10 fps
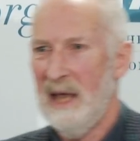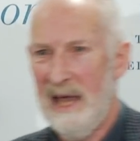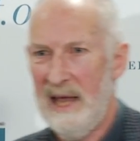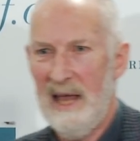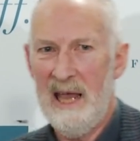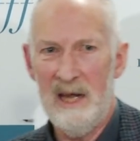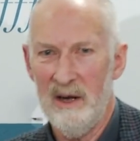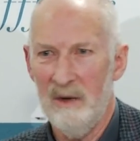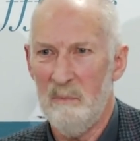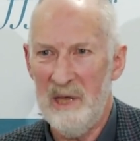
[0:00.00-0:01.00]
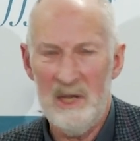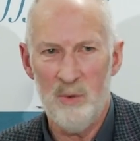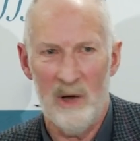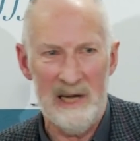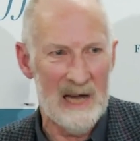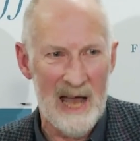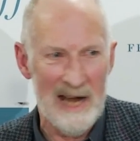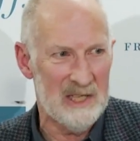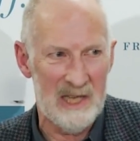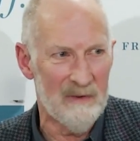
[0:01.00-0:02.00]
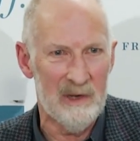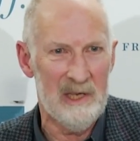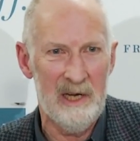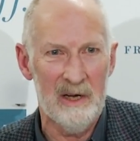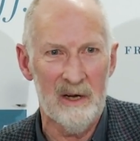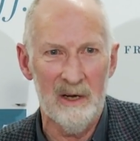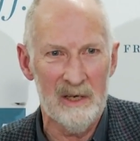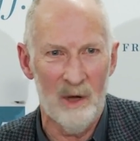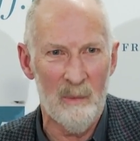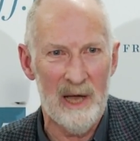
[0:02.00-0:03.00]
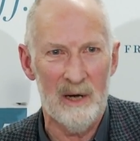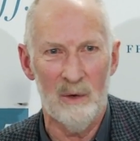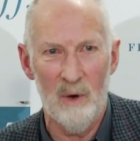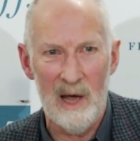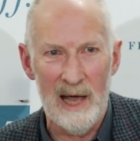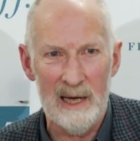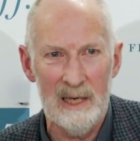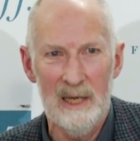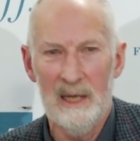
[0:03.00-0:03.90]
800 B-29s every year, no matter what,